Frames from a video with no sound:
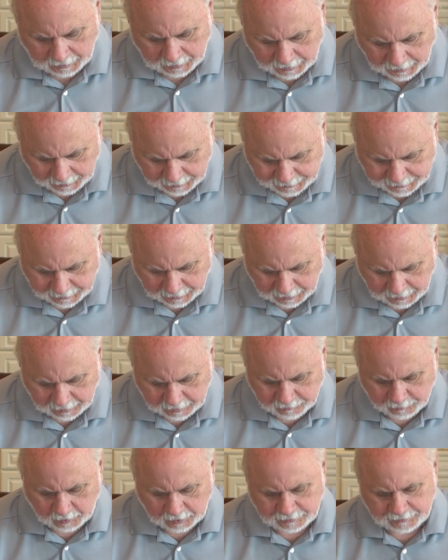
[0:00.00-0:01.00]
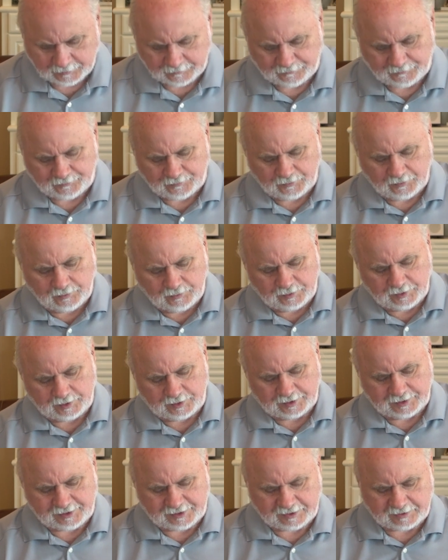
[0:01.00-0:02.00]
He says, but the fruit
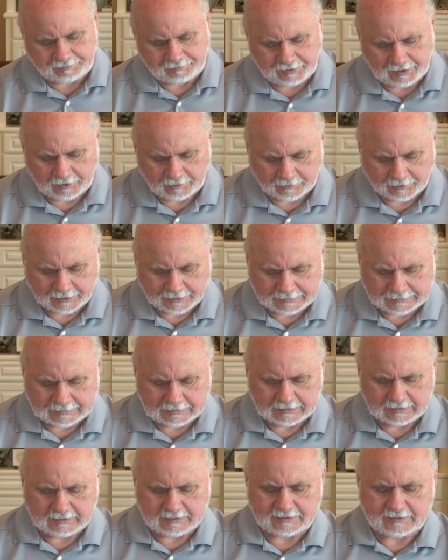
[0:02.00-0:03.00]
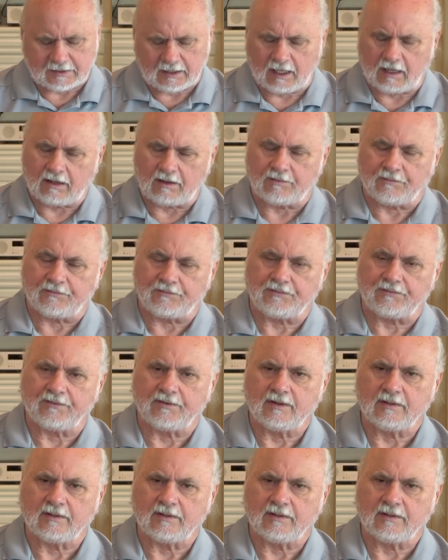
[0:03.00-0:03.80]
of the Spirit is love.